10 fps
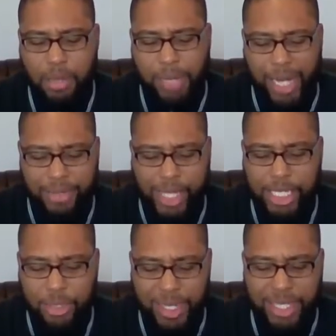but I
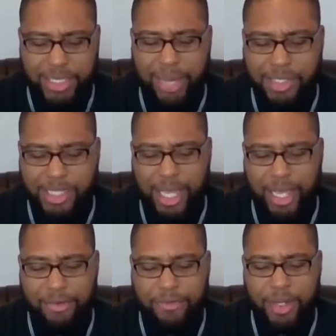thank you because I'm
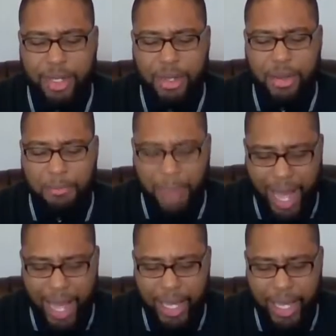saved
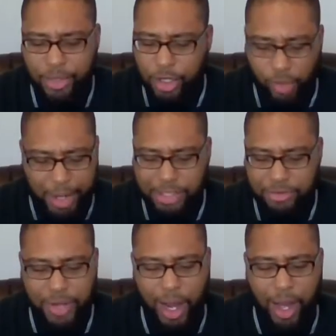by the grace
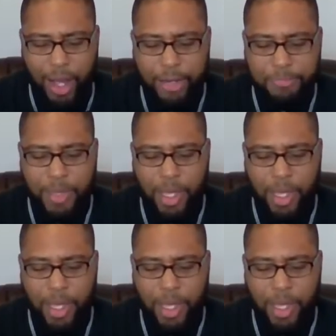of God.